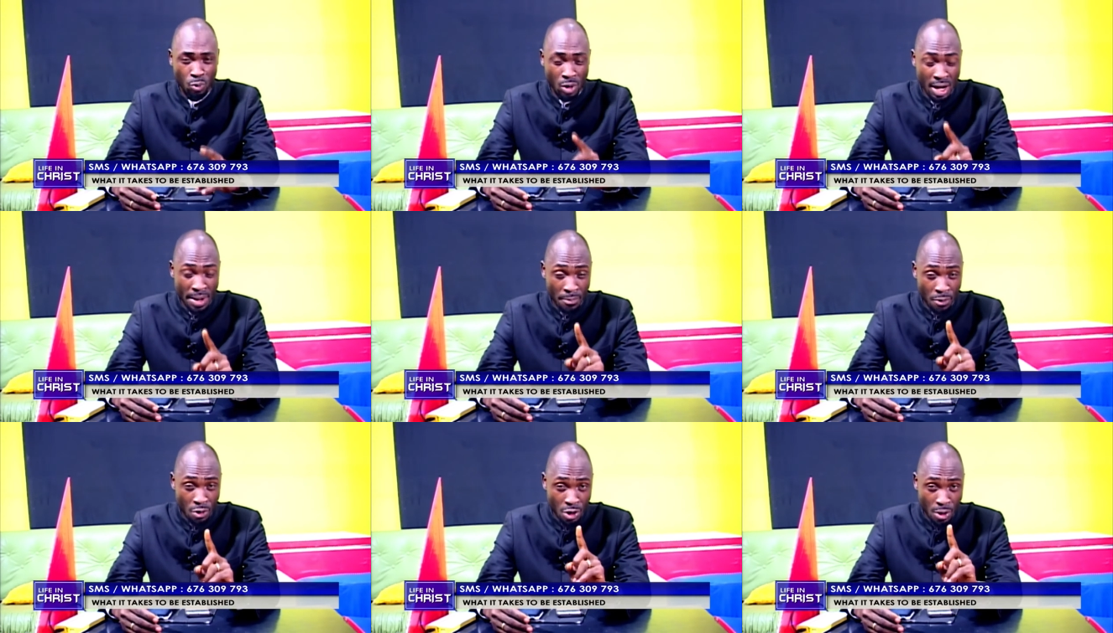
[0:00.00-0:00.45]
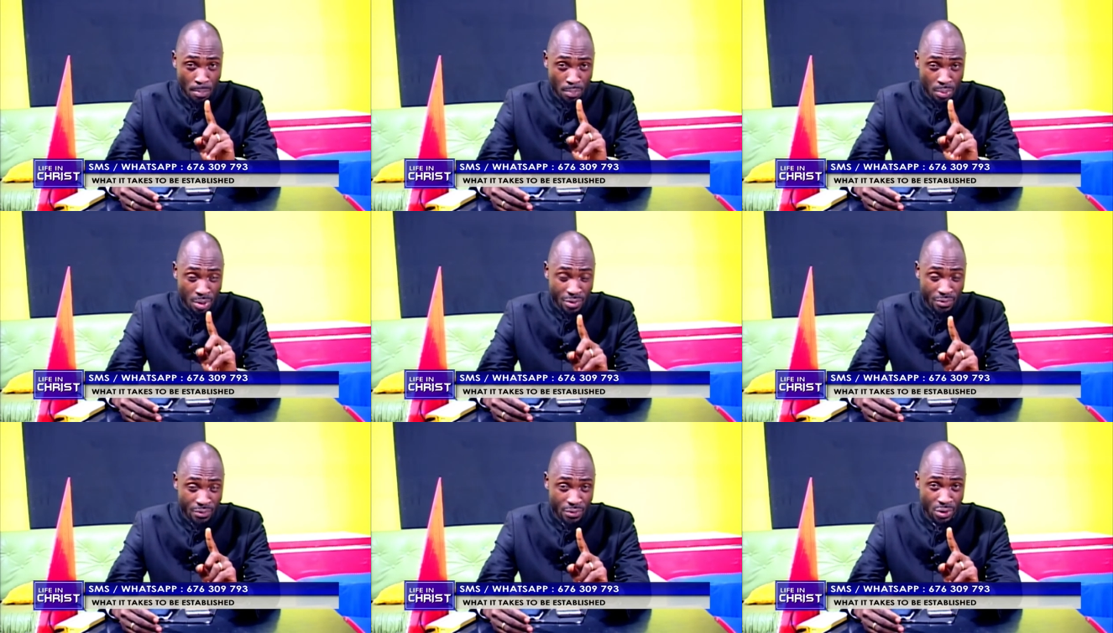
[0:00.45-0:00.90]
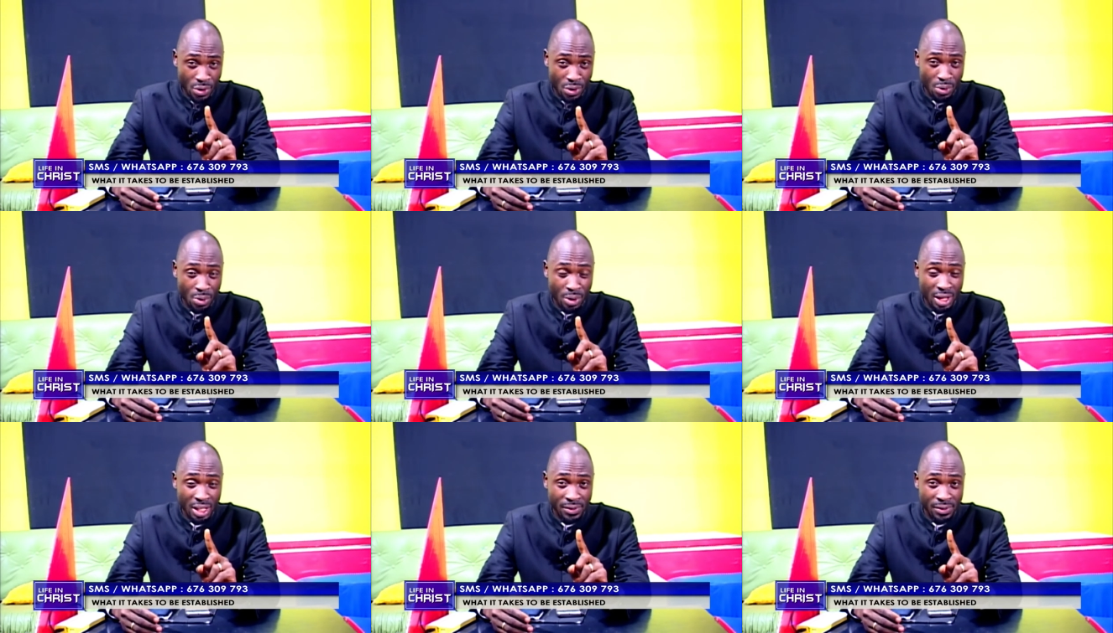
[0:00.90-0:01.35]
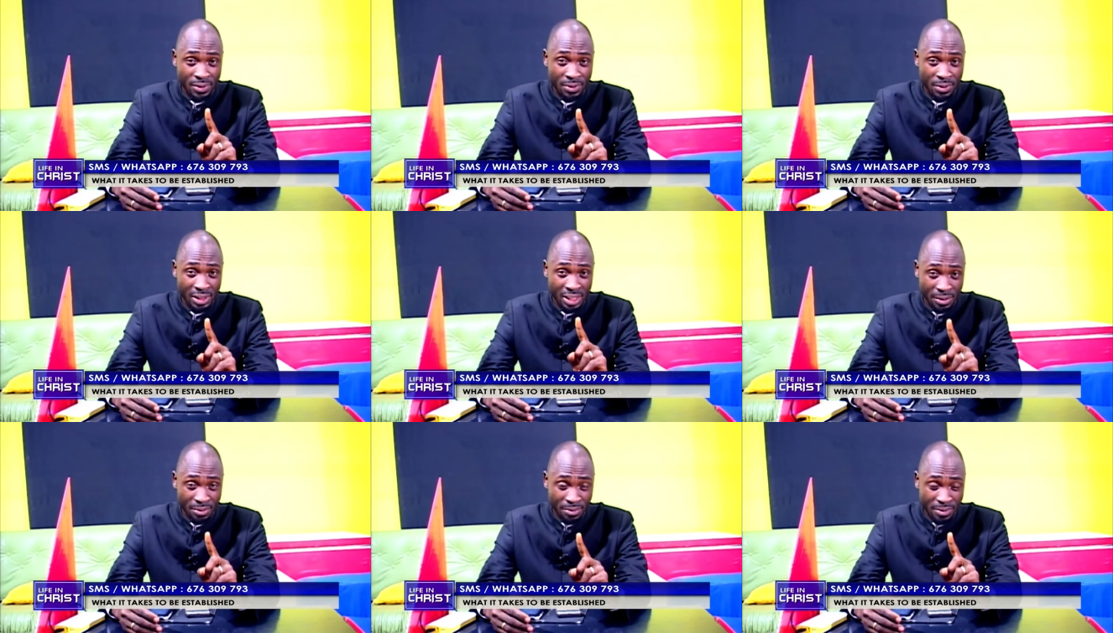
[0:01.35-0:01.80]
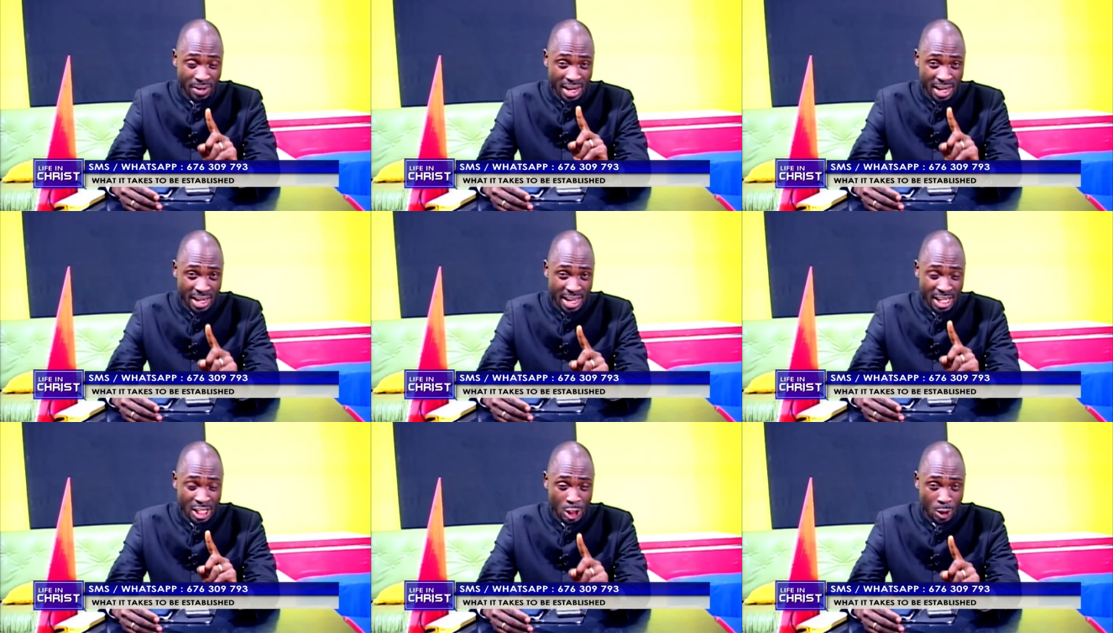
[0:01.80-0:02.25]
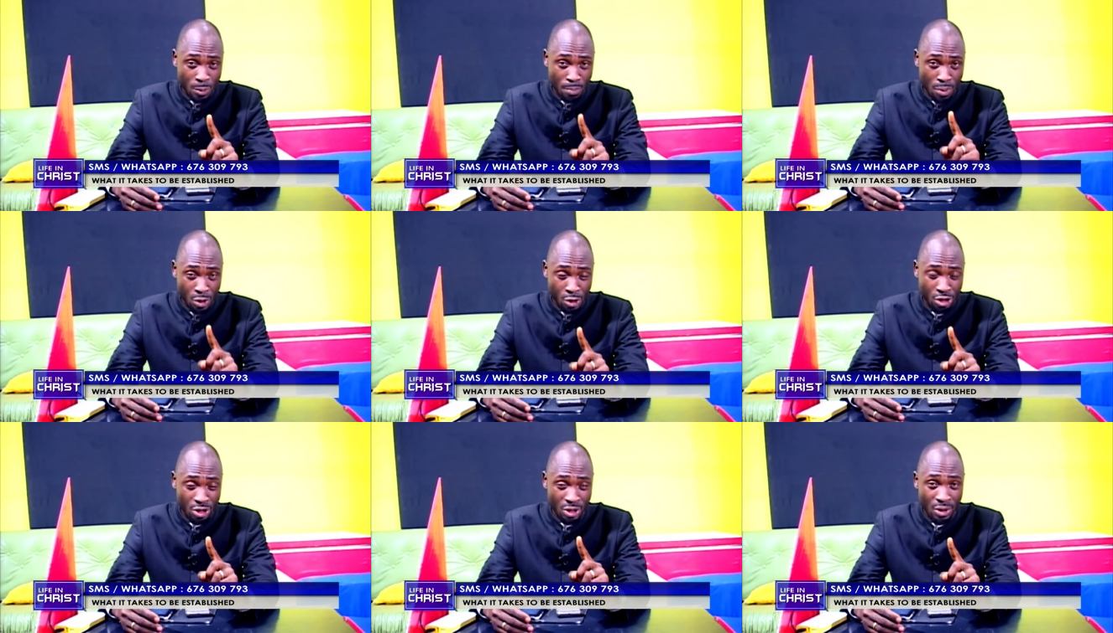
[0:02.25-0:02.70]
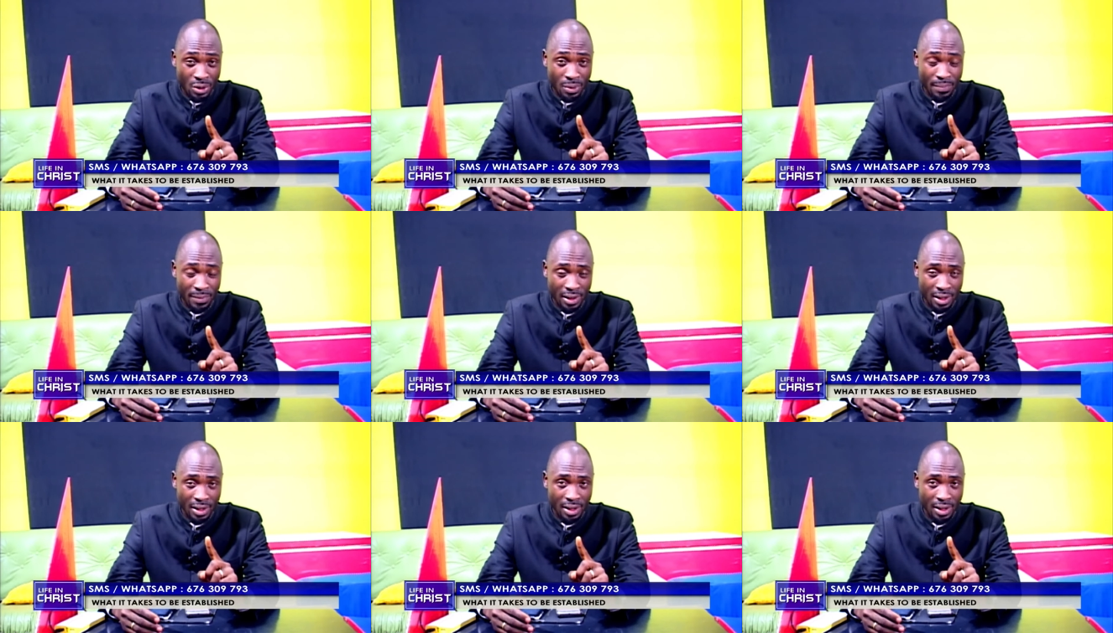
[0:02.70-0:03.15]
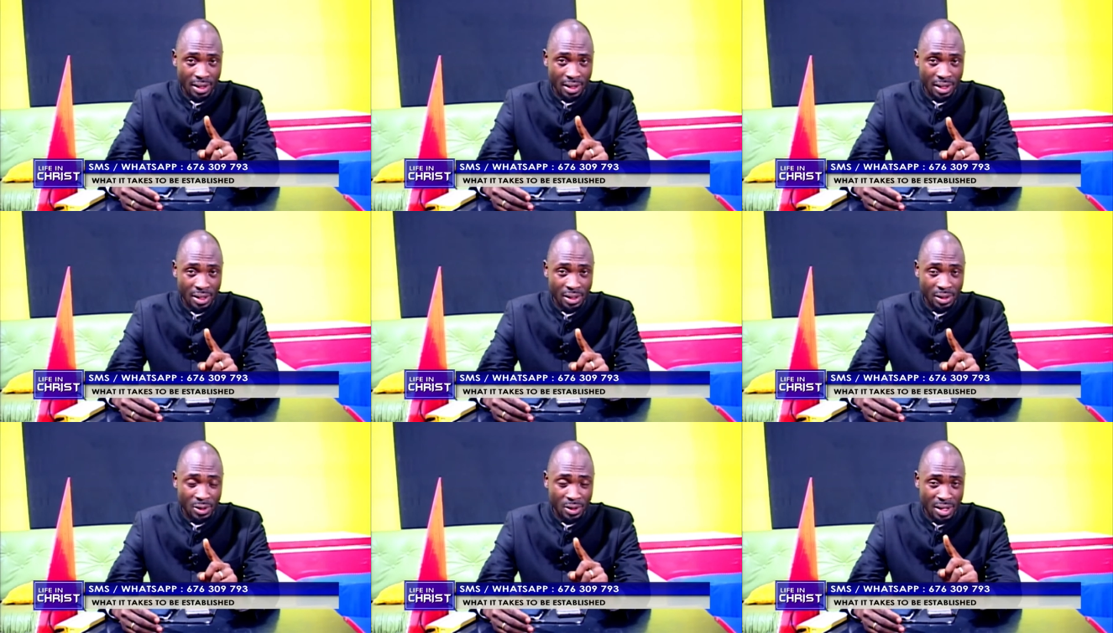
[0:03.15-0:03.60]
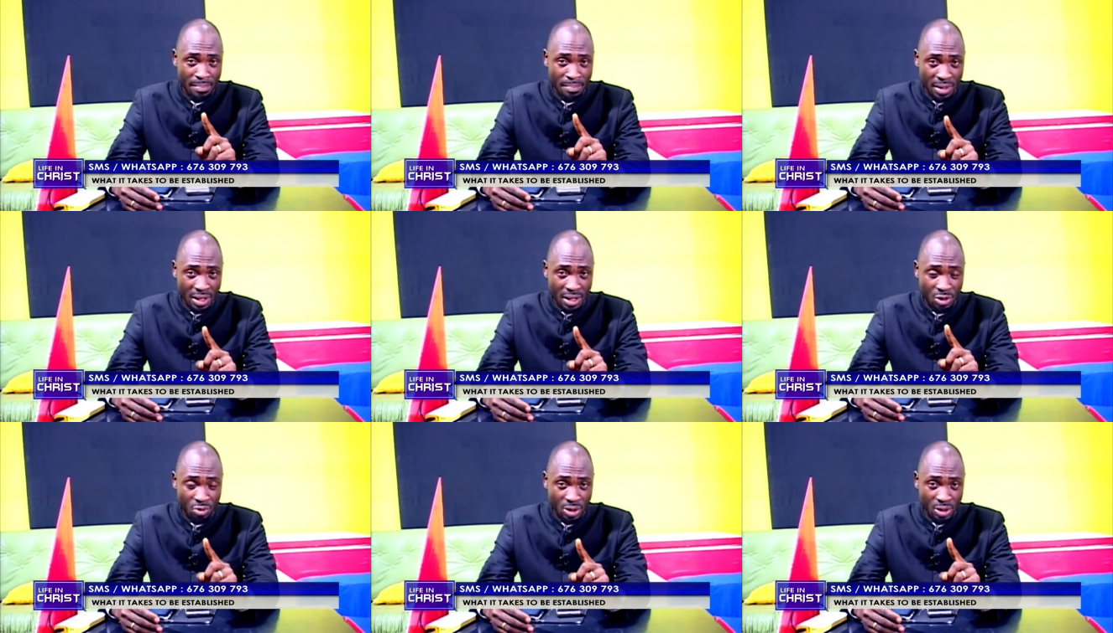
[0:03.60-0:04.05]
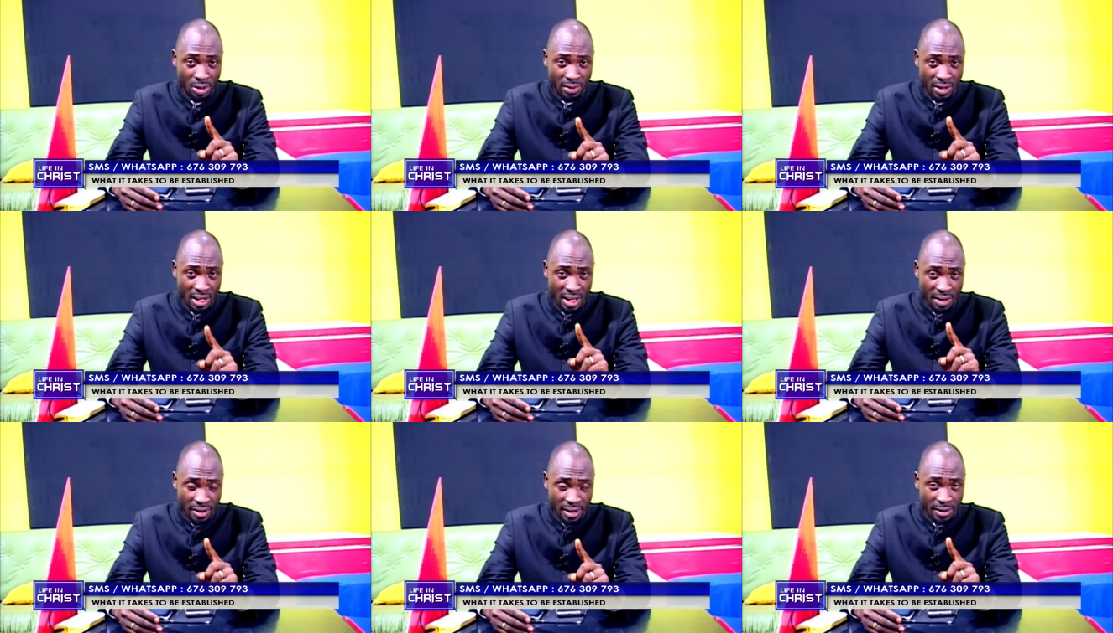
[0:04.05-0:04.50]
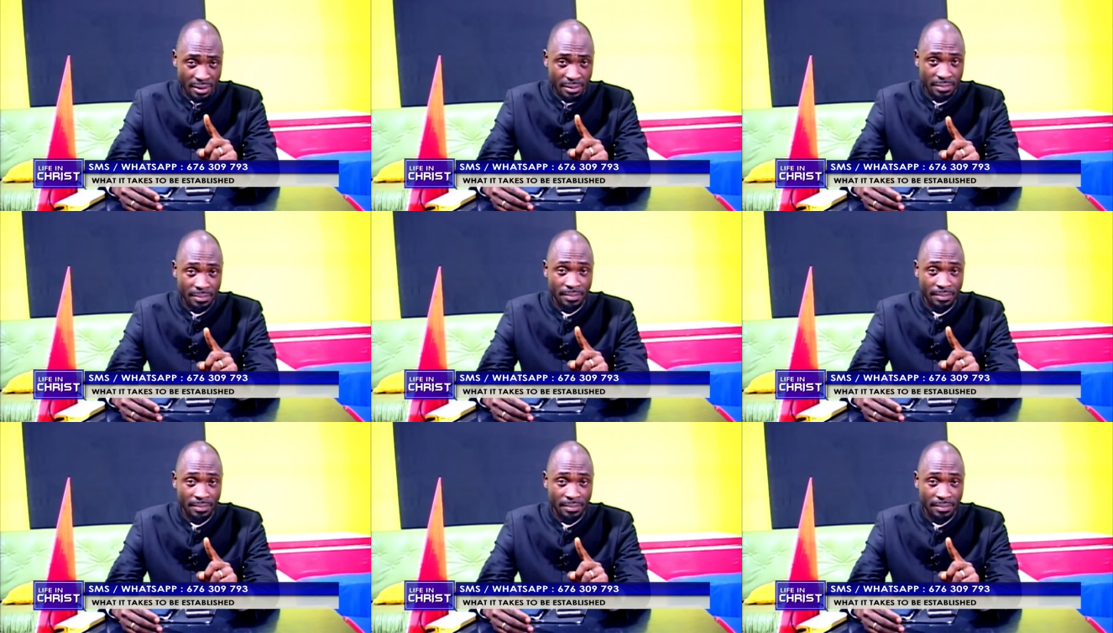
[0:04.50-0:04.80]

What I'm going to pray for you is for divine exposure to the mysteries of heaven.